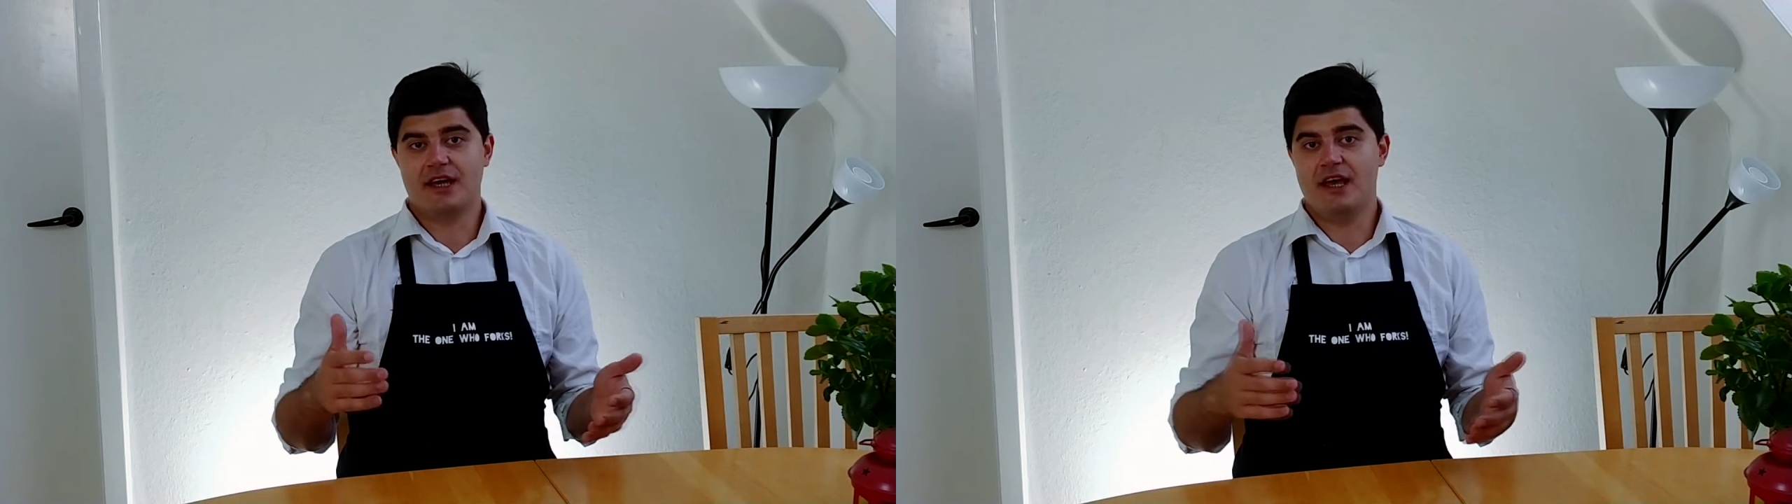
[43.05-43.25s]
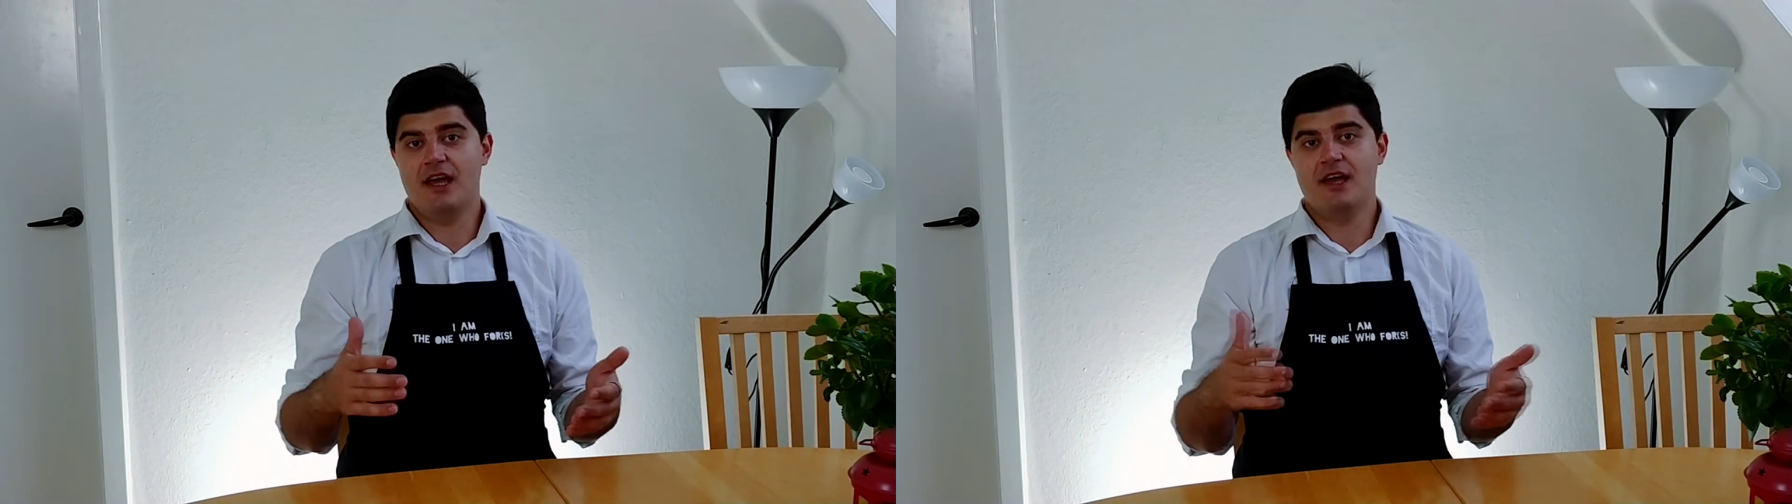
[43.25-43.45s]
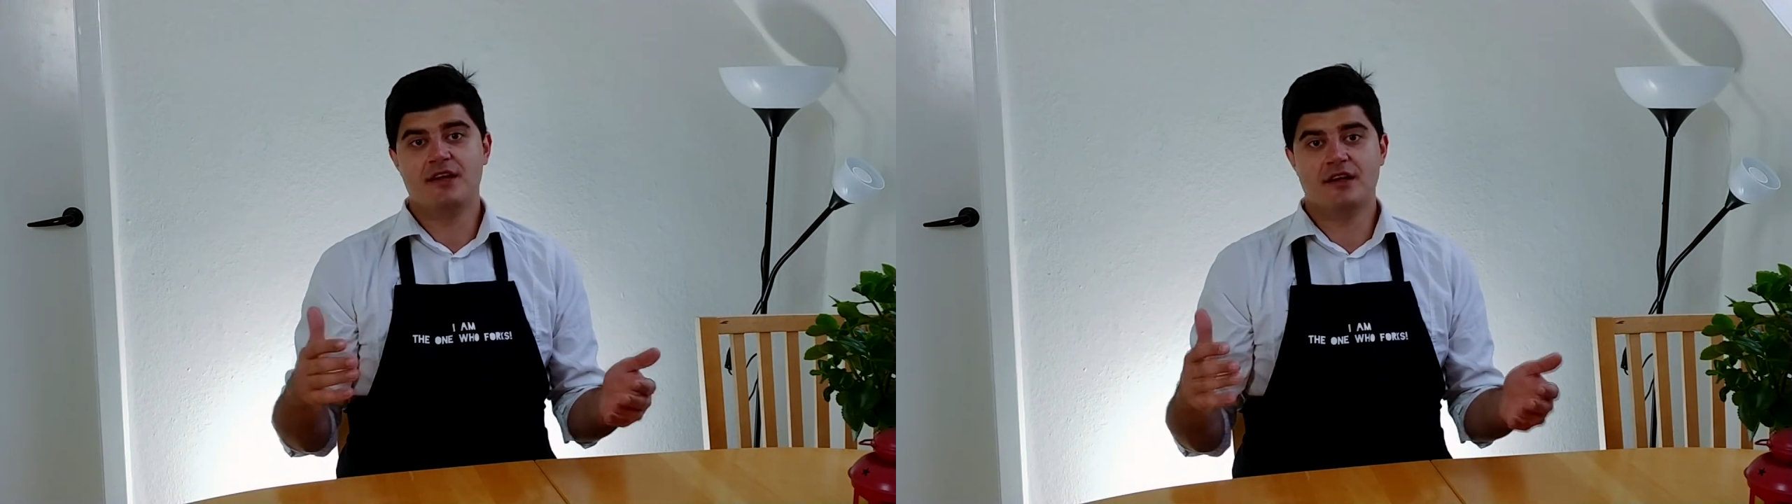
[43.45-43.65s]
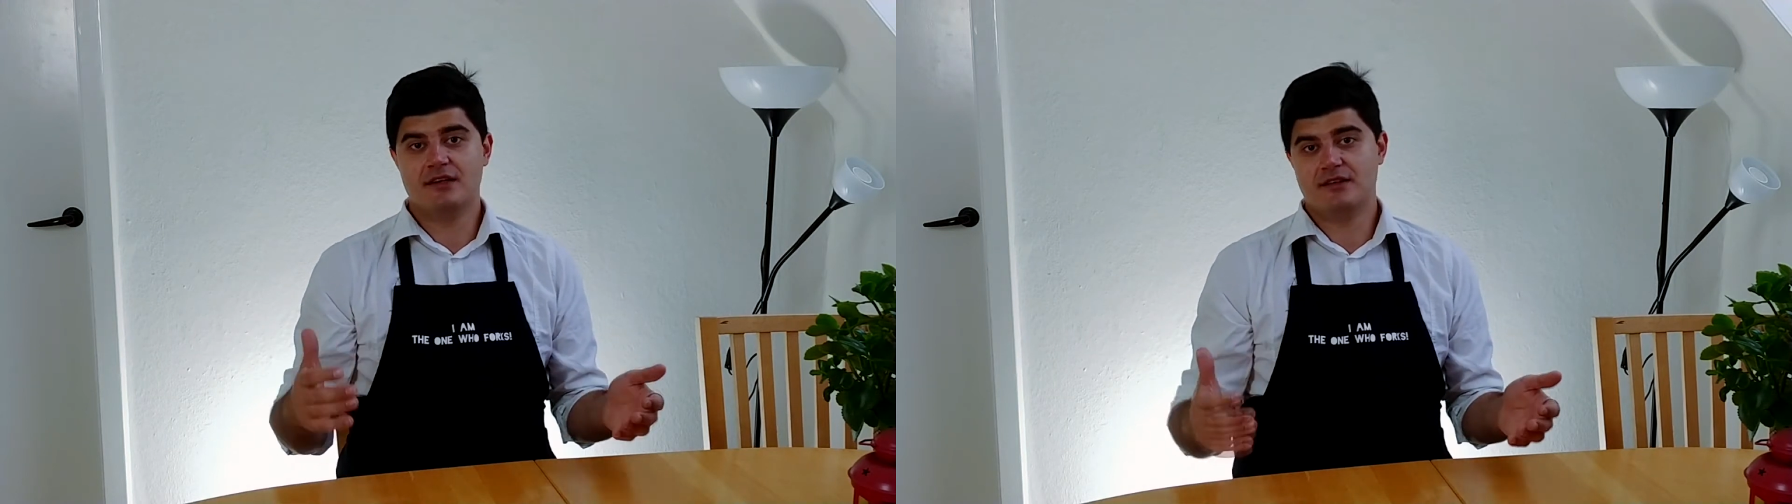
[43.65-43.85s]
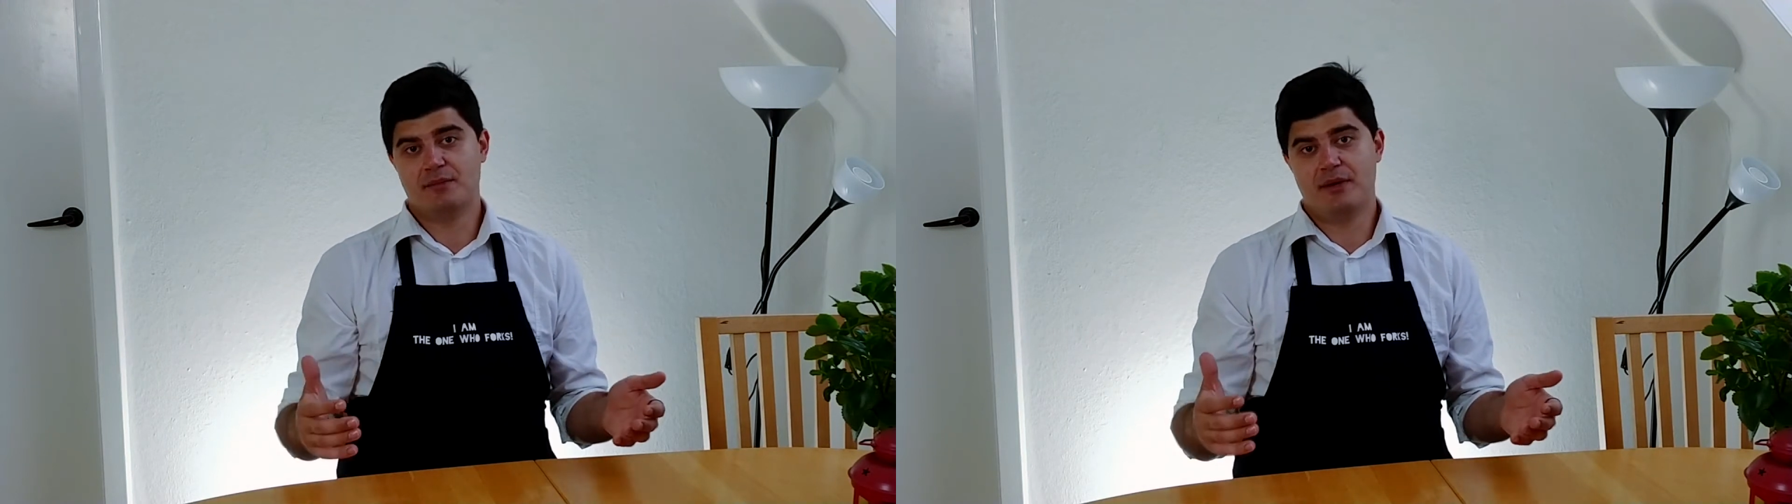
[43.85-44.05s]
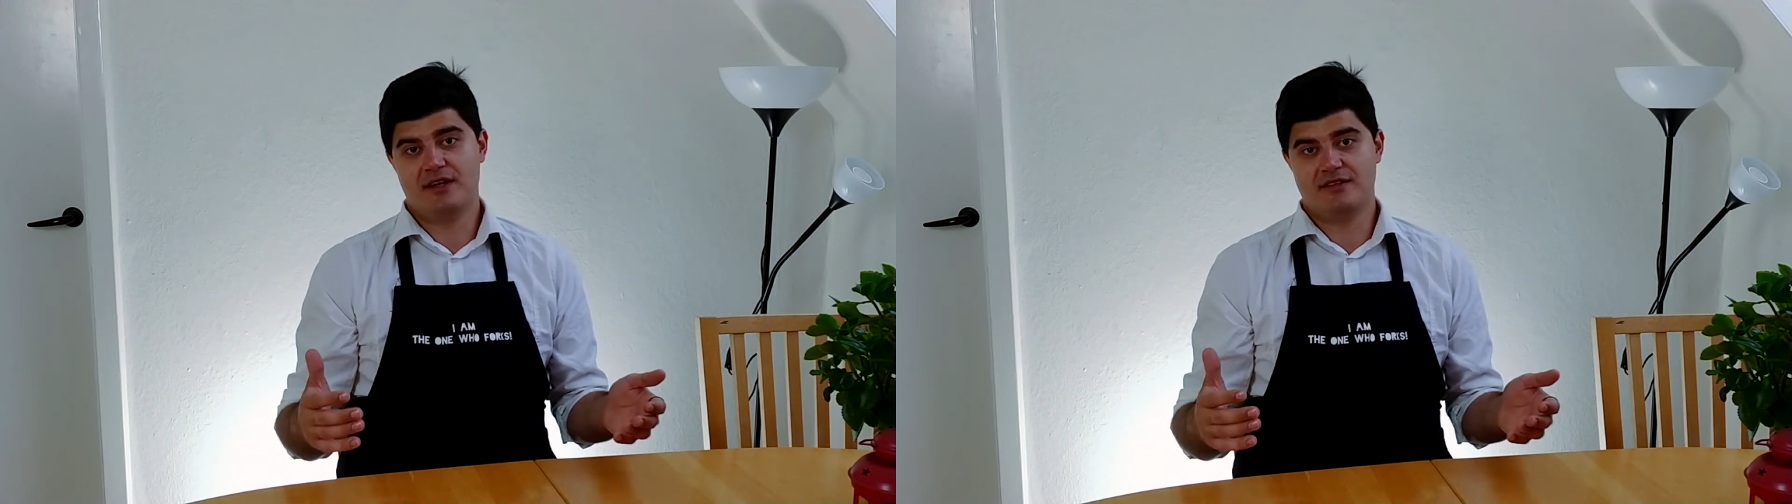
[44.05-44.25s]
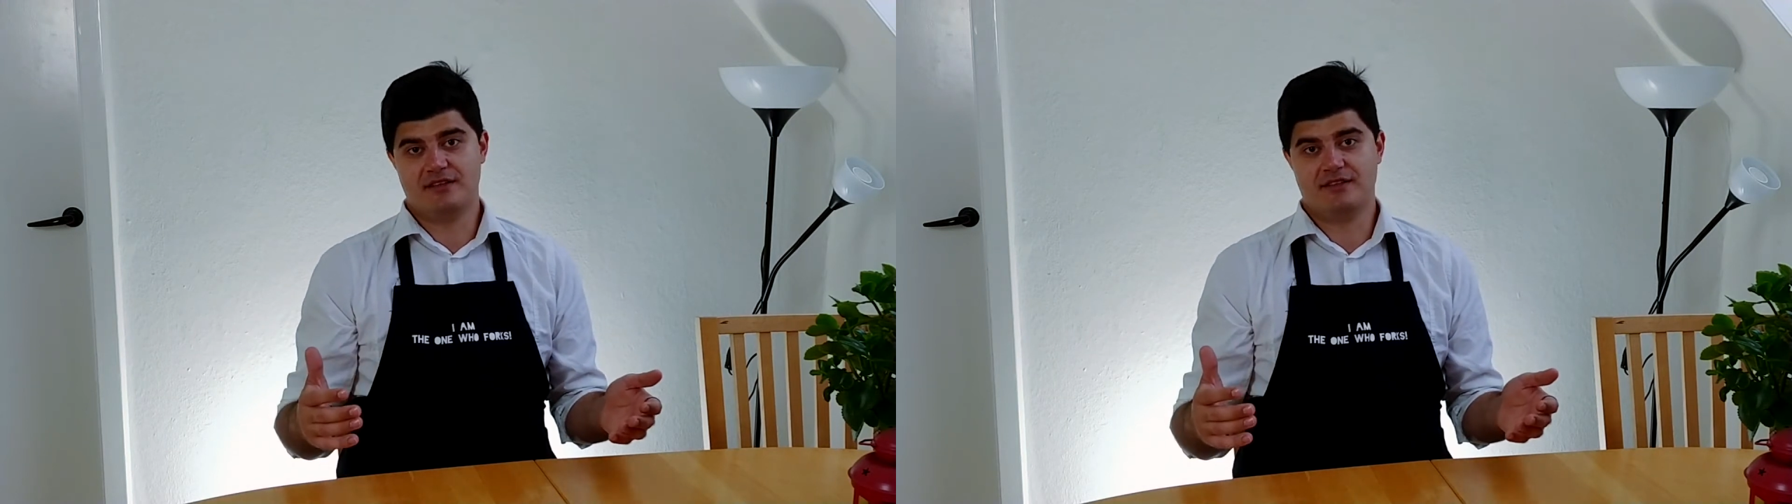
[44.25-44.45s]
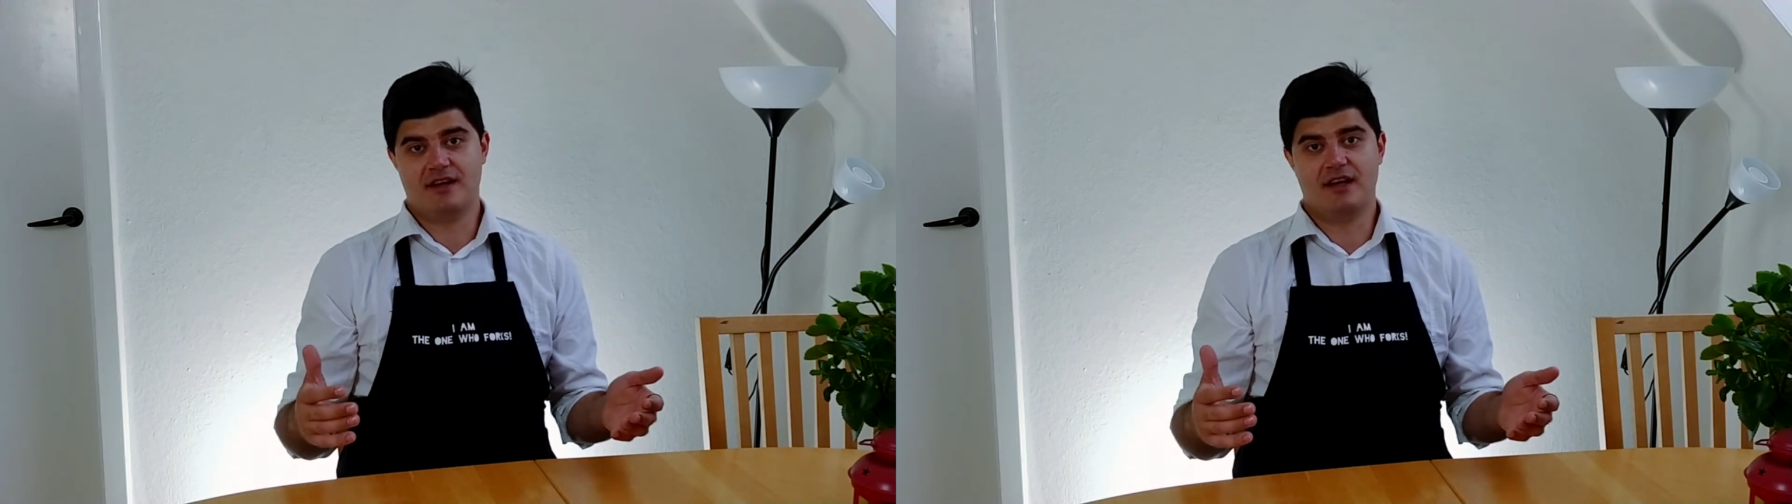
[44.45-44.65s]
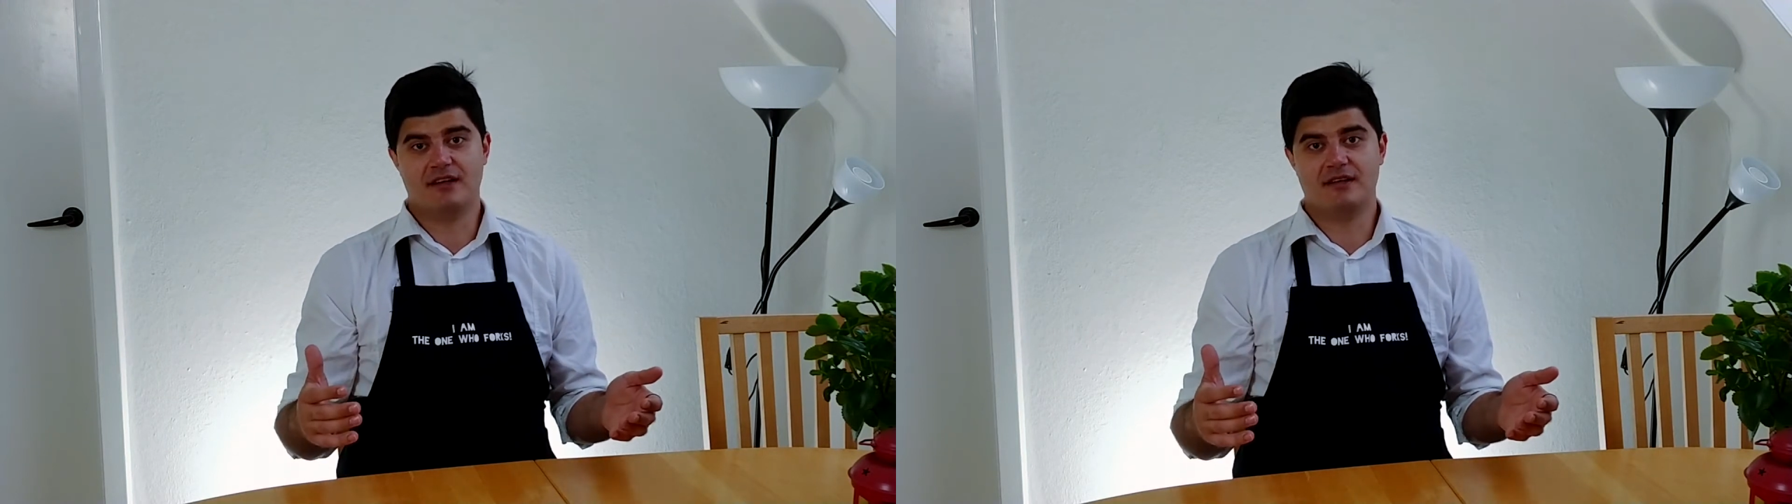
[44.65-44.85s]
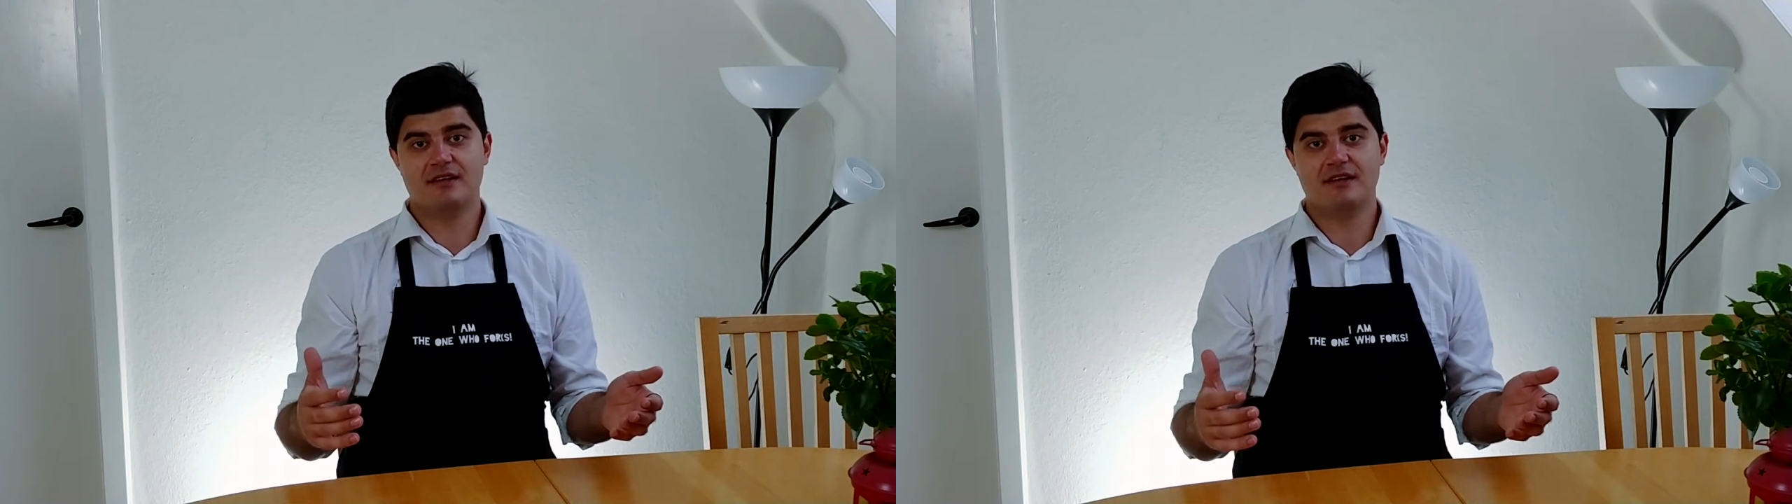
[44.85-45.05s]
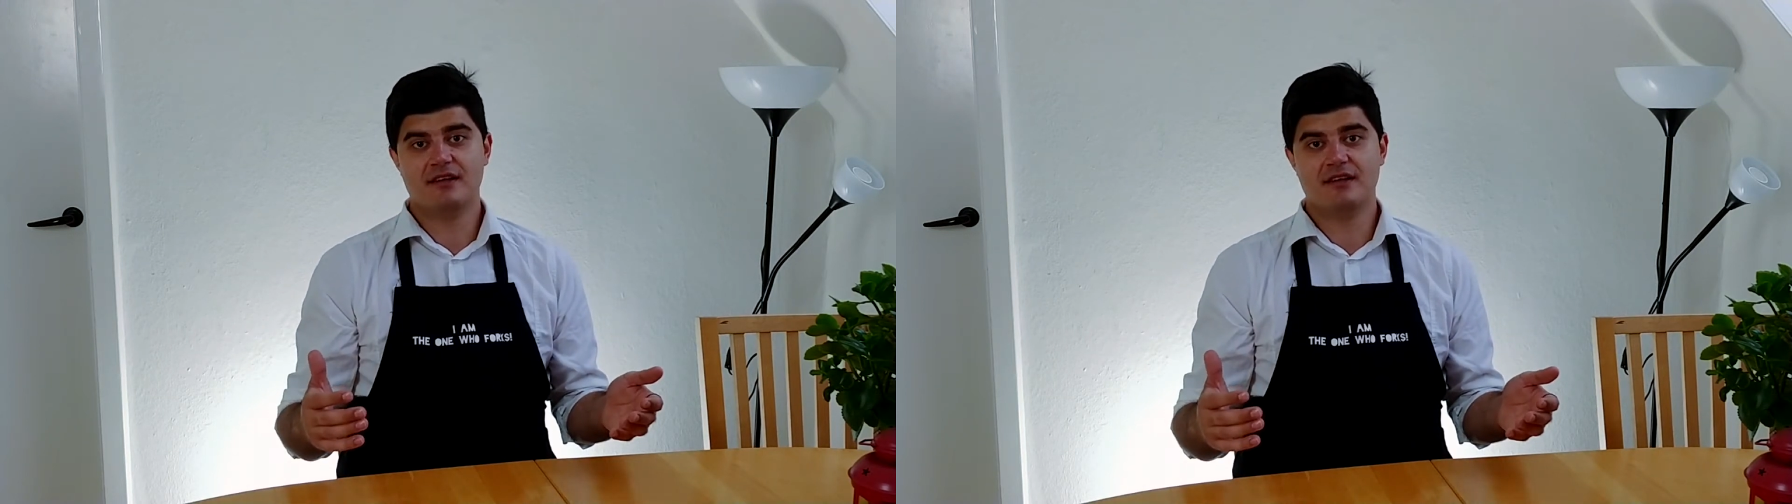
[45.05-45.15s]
any other pasta salad,